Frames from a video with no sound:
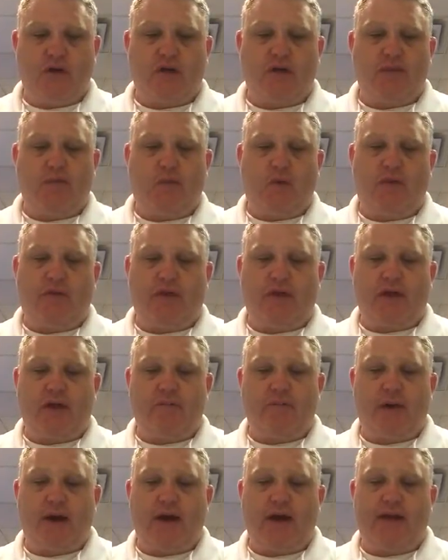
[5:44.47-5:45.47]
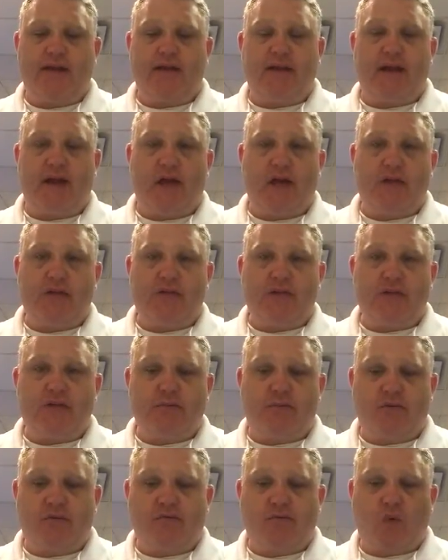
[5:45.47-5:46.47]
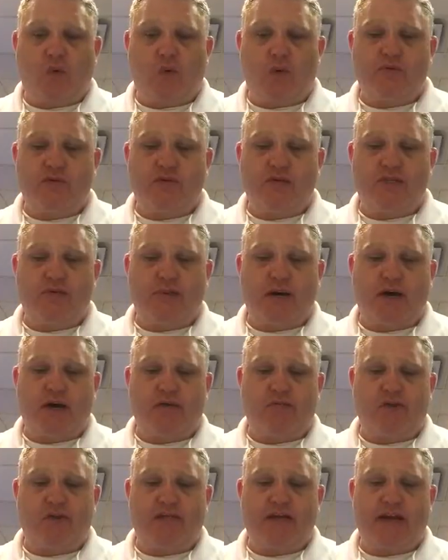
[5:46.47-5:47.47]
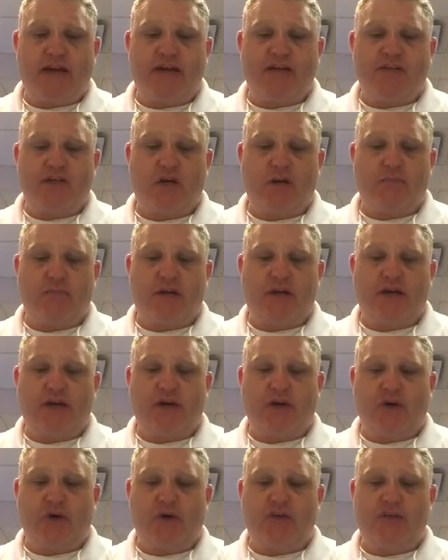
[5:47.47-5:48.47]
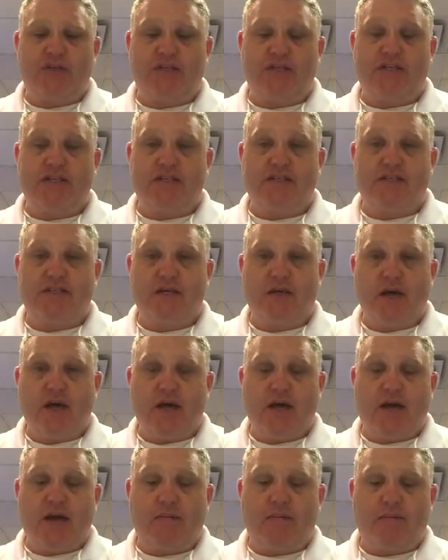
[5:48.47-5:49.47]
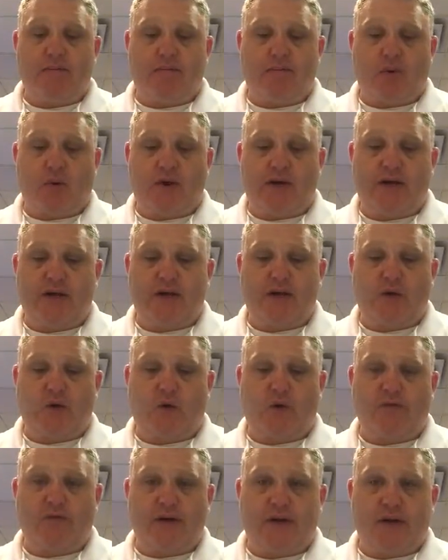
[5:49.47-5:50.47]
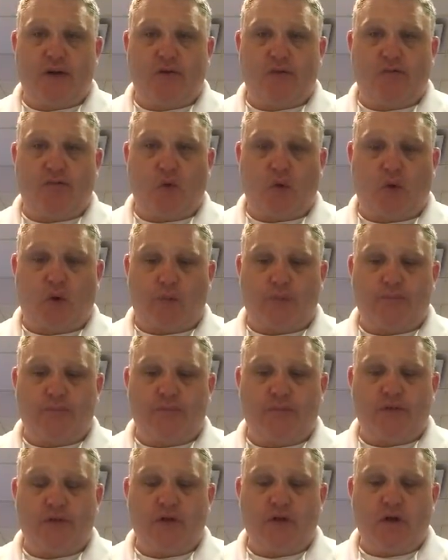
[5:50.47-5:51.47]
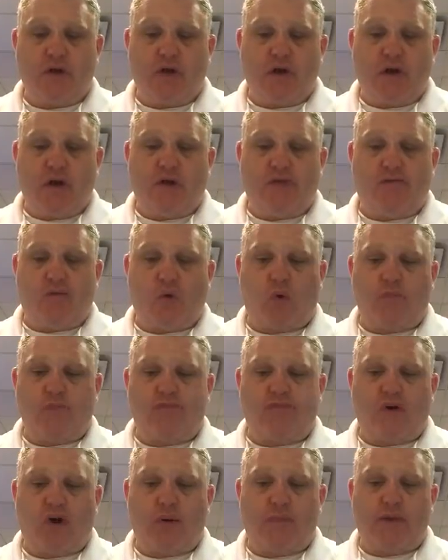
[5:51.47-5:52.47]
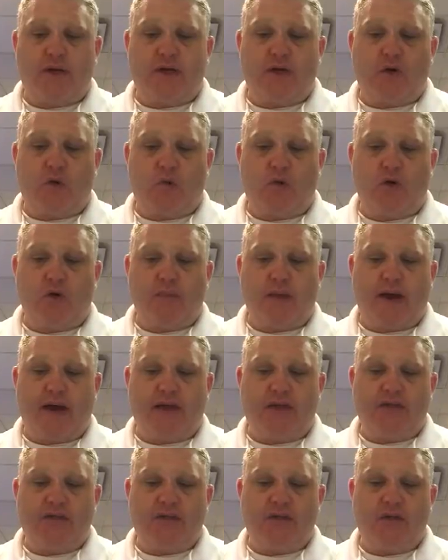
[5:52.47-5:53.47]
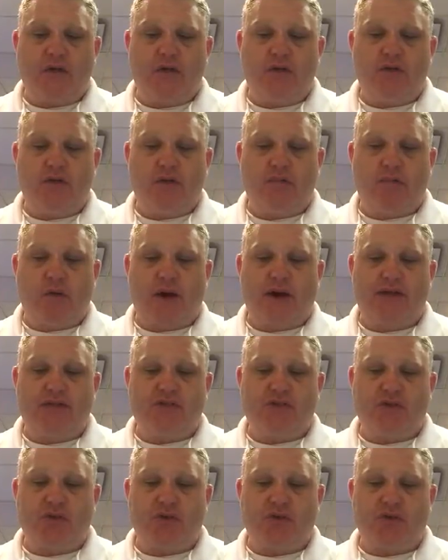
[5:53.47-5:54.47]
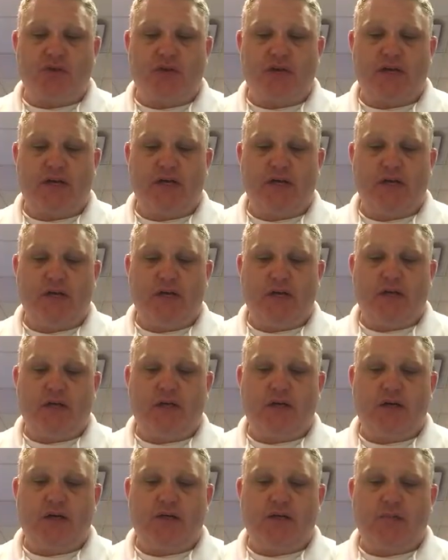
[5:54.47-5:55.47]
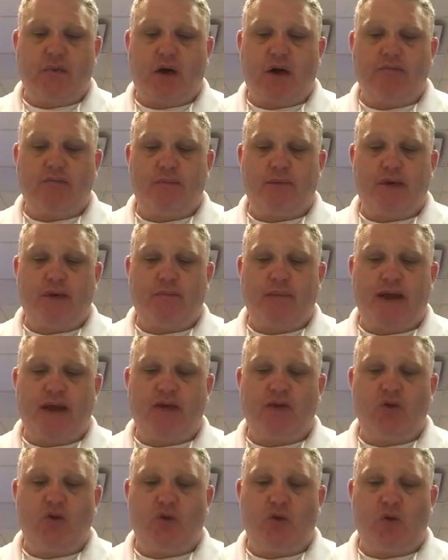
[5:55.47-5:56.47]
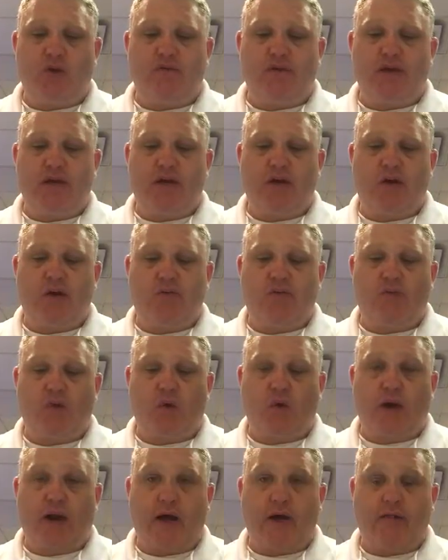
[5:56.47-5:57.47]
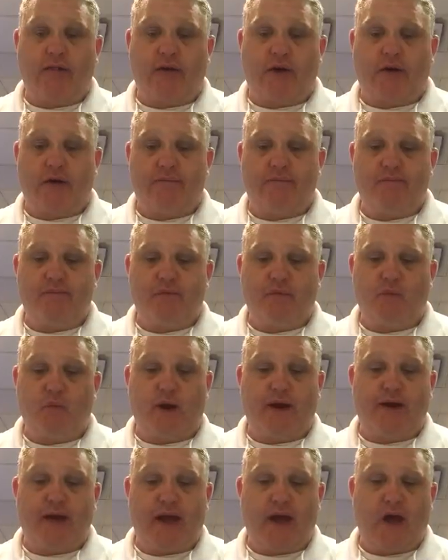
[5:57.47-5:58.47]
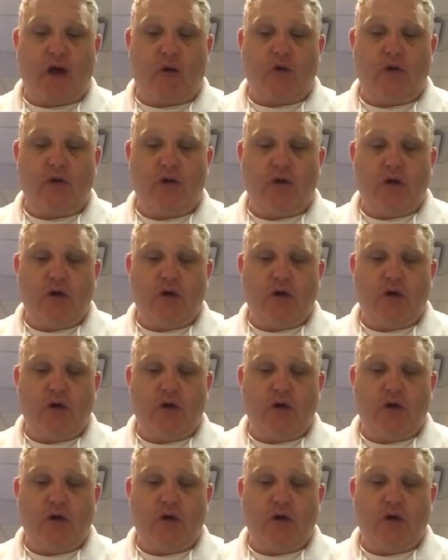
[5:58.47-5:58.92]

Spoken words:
Keep one thing in mind: the knowledge to perform just about every task on planet Earth exists in printed or video form. From farming rutabagas to brain surgery, there is probably a manual or video for it out there right now.